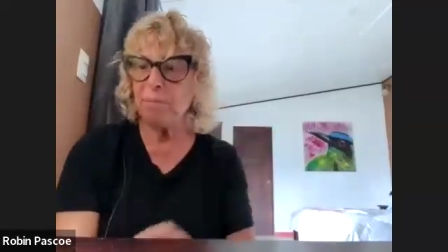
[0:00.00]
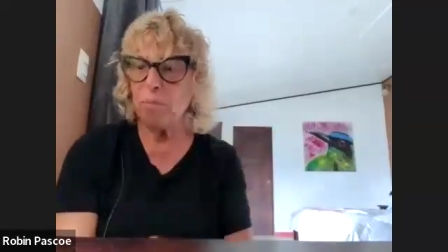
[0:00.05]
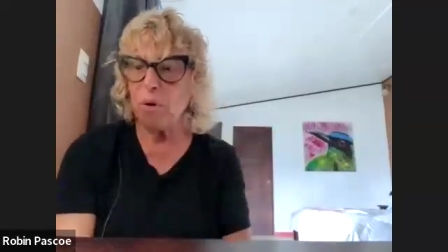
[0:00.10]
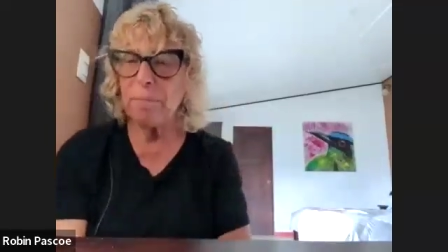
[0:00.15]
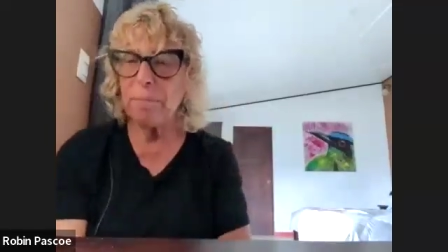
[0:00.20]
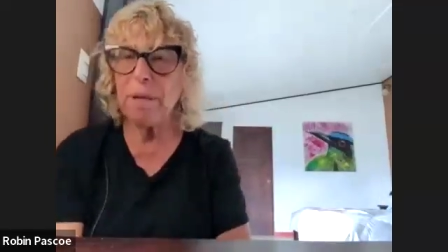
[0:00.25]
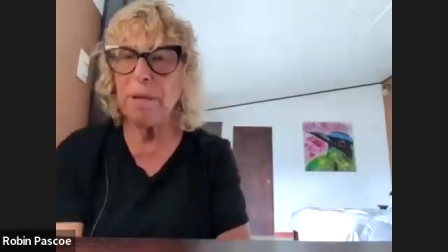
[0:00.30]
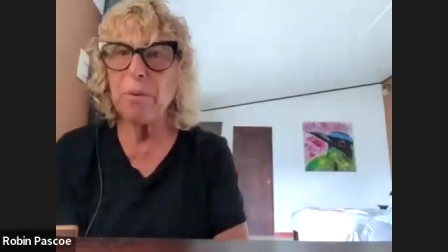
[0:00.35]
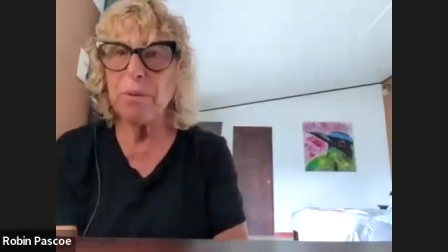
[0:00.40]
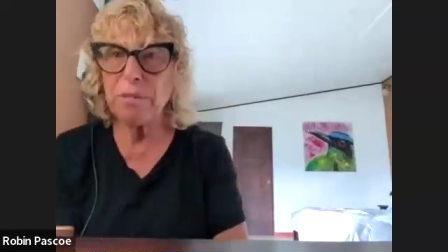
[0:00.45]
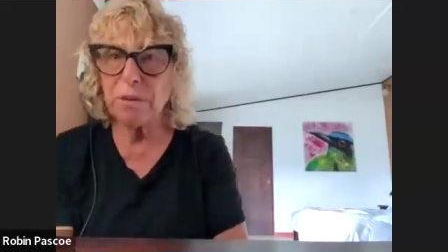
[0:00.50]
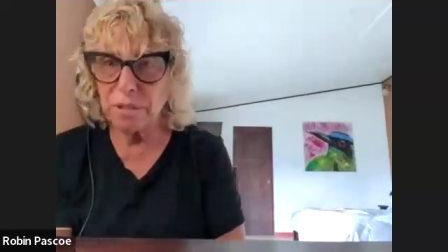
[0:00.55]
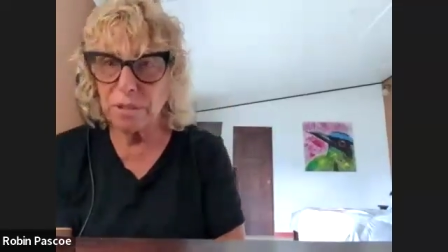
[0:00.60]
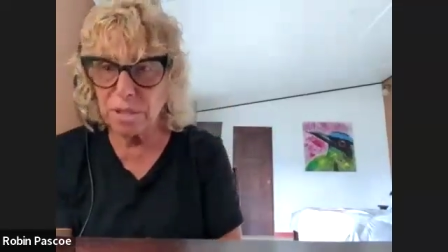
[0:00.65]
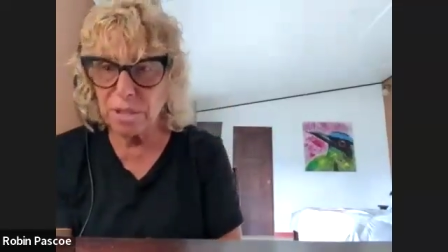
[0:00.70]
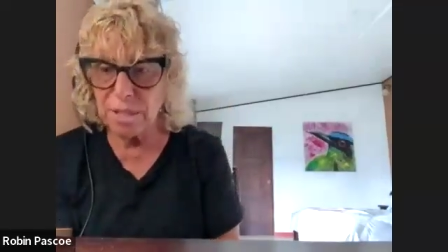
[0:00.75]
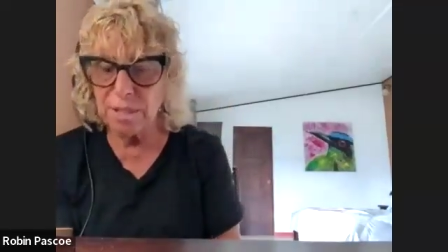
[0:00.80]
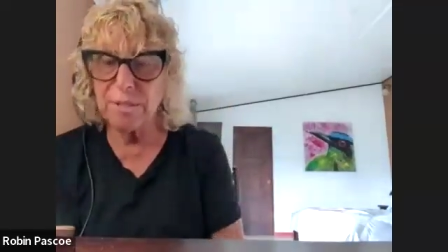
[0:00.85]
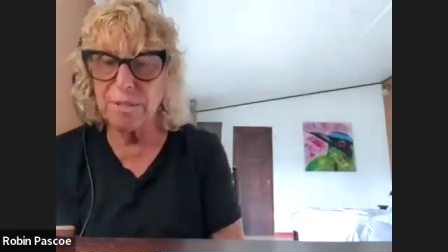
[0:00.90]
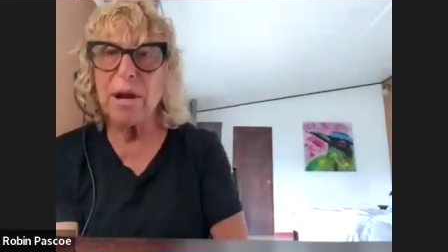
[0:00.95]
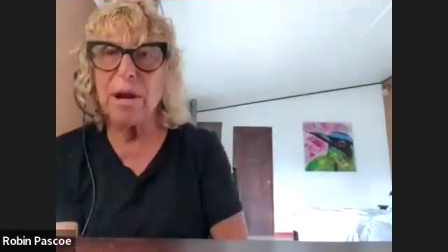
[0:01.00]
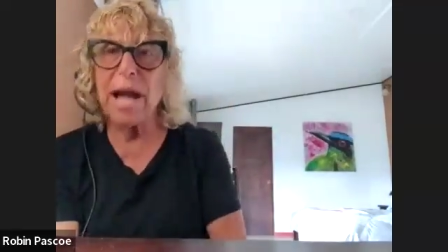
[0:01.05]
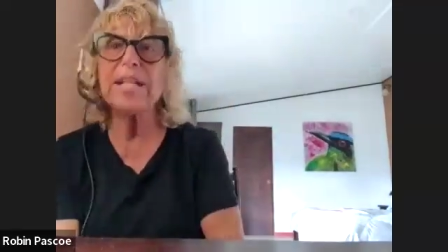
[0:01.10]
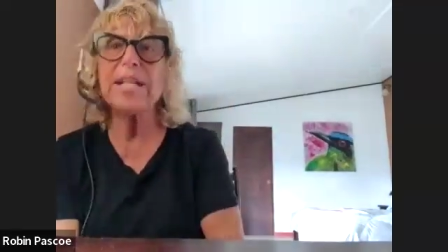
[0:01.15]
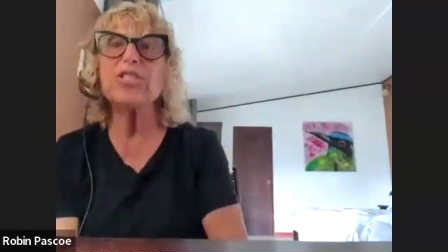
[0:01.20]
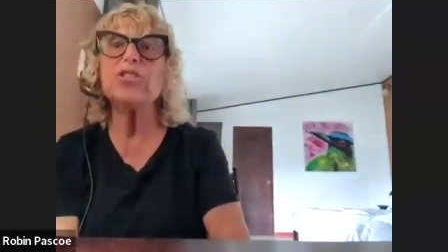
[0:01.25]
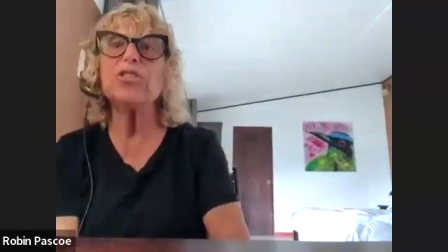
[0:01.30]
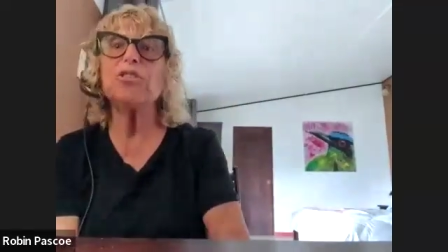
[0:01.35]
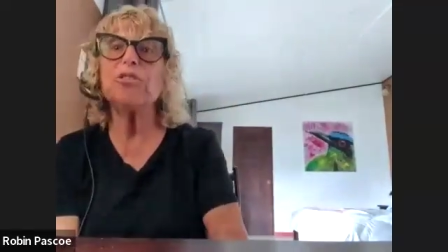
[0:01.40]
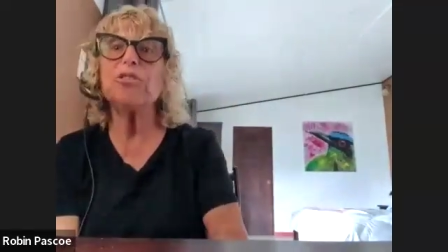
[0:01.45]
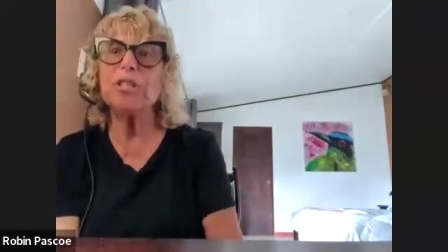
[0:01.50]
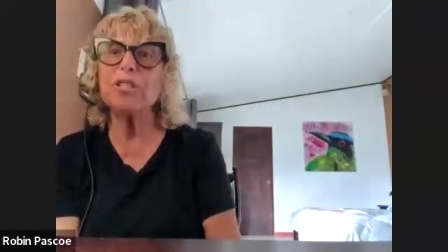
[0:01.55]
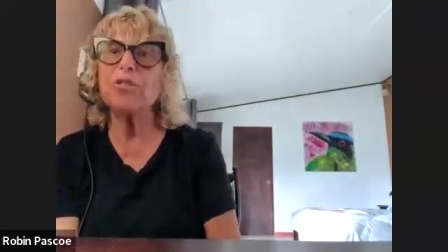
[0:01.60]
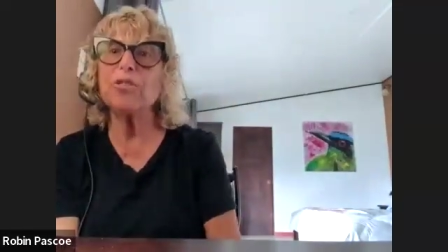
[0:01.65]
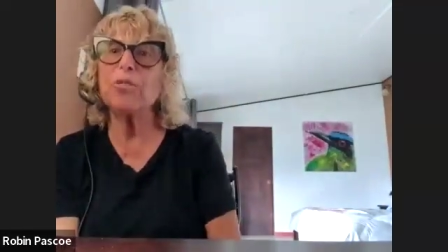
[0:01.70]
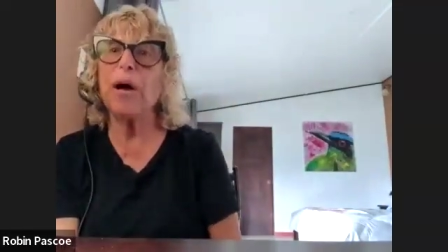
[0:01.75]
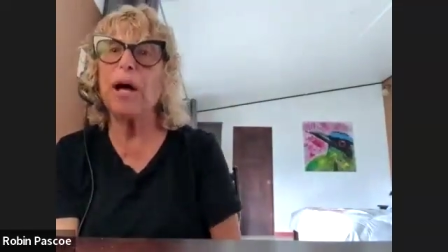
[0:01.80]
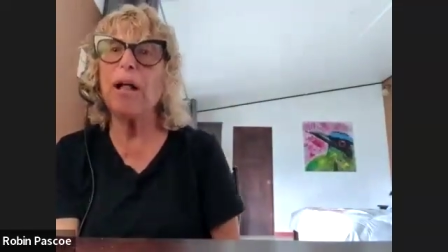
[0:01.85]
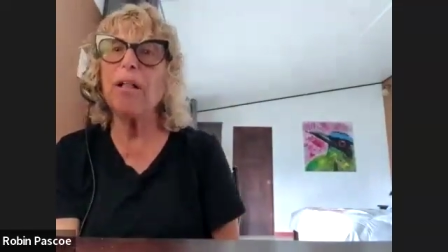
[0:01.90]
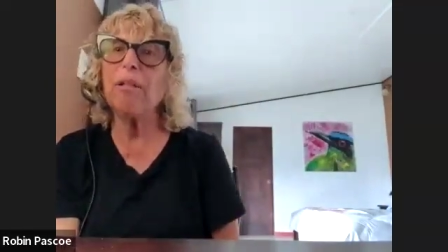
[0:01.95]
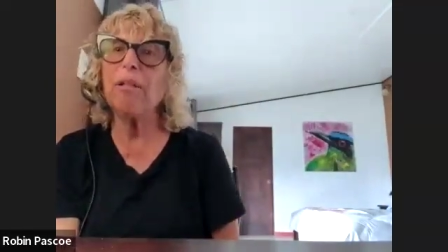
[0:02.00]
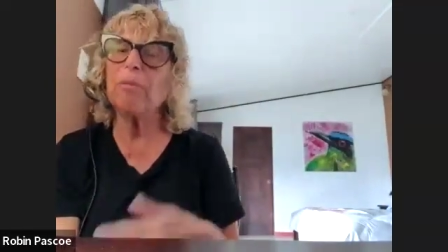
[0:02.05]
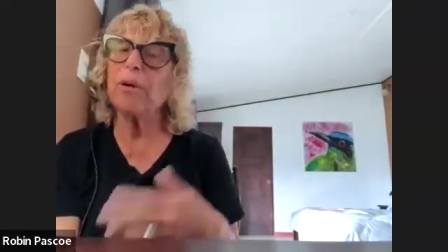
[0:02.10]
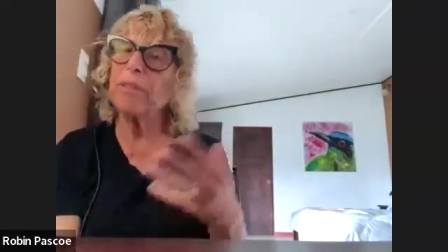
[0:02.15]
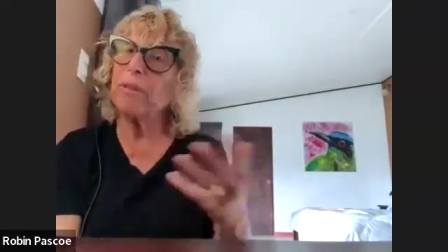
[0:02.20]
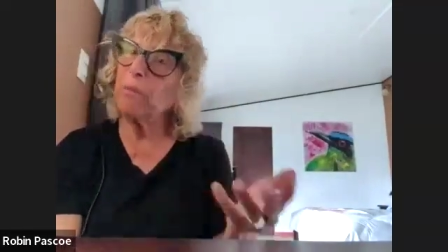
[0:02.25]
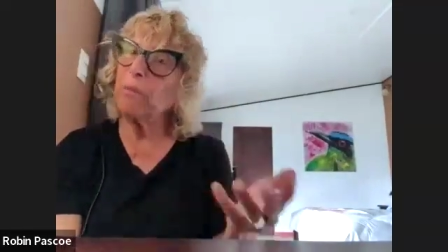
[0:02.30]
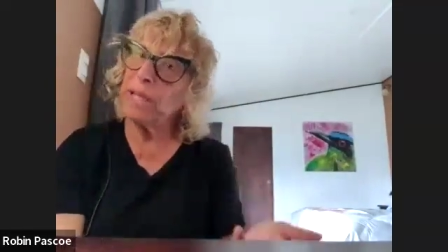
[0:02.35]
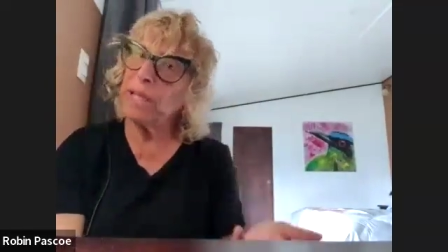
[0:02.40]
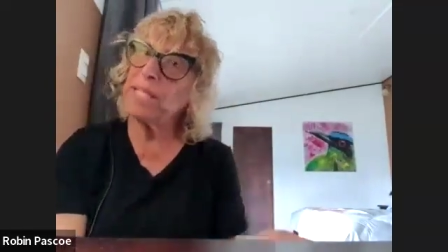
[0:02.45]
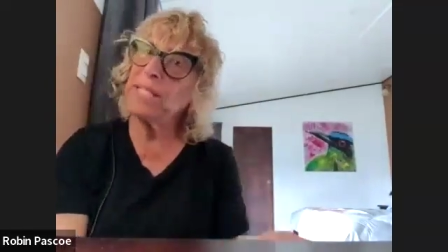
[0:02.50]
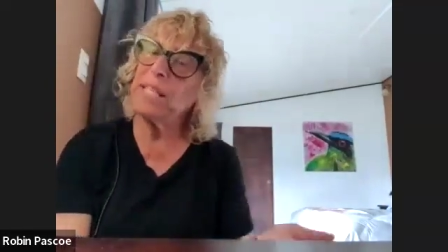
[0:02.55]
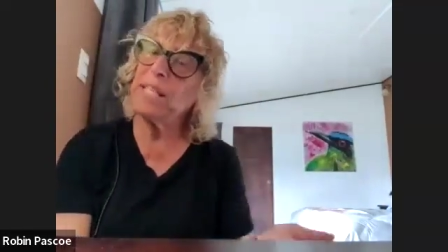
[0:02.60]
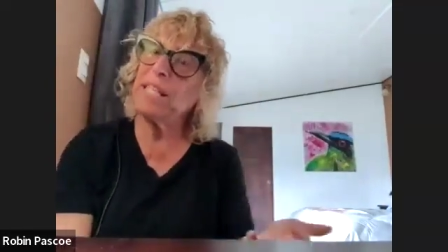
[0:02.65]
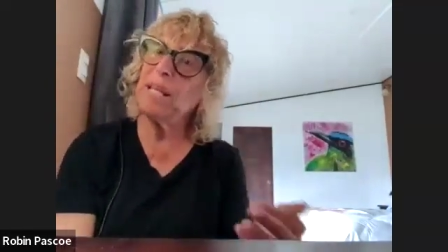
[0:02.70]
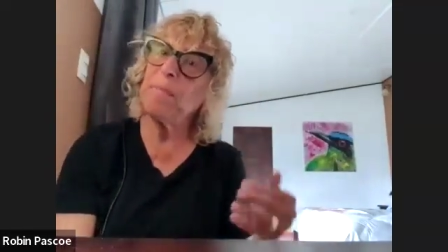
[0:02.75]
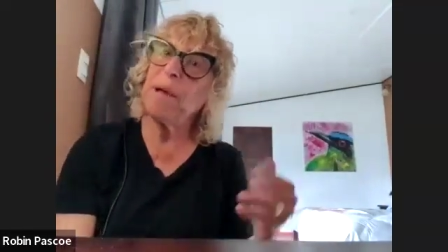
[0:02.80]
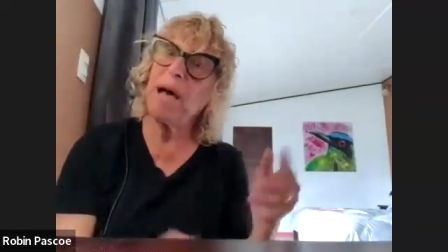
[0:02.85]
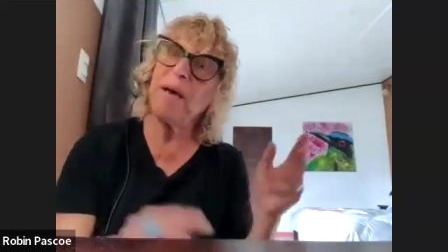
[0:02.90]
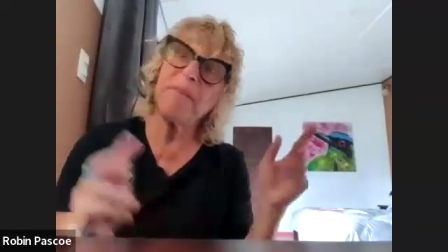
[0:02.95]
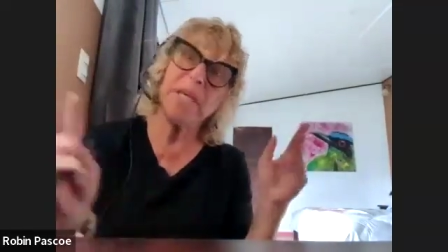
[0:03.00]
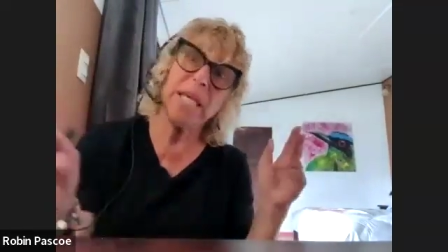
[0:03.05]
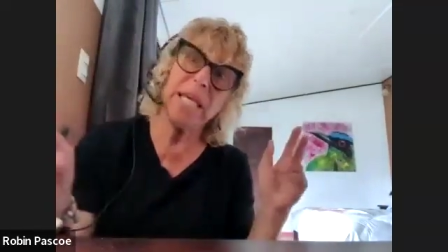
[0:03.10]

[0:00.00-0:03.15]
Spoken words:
want to be with their grandchildren as well, where they see them having